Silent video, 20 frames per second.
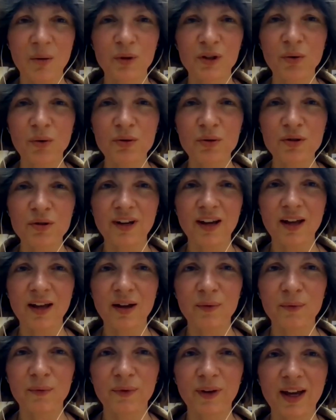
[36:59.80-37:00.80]
we don't
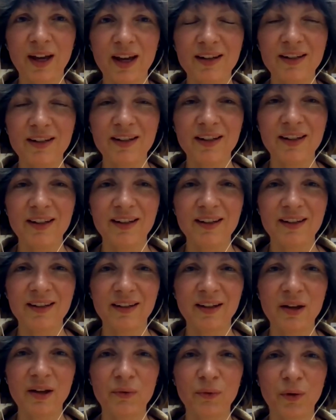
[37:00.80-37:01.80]
have any
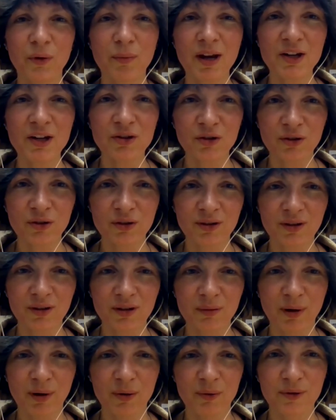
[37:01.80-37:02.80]
information
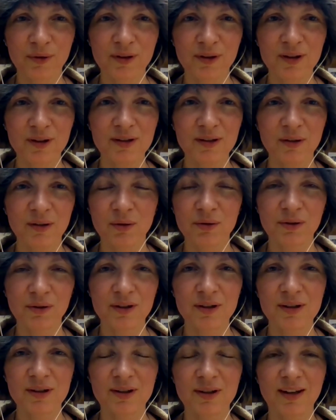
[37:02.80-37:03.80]
about this on
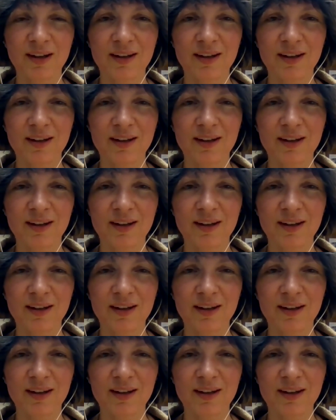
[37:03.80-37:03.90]
this,